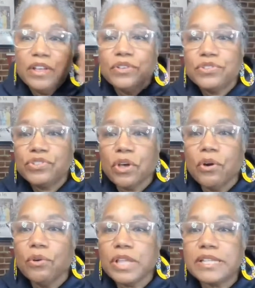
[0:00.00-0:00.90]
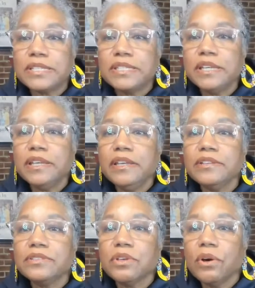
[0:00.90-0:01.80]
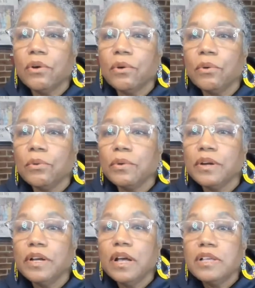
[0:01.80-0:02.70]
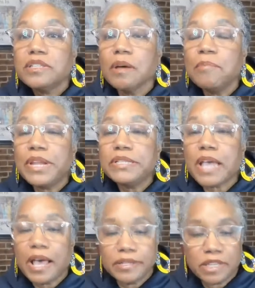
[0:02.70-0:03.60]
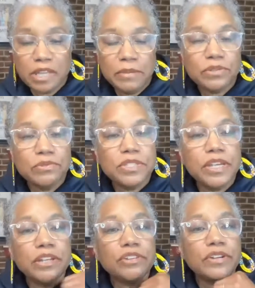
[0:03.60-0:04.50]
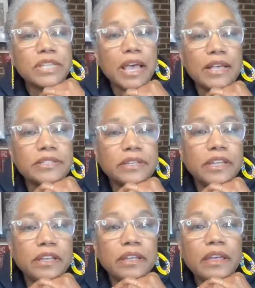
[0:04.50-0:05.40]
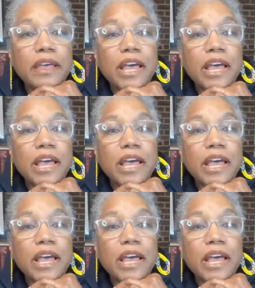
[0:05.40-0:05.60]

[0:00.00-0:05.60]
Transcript: So let's see. So somebody's asking me, so Deandra is asking,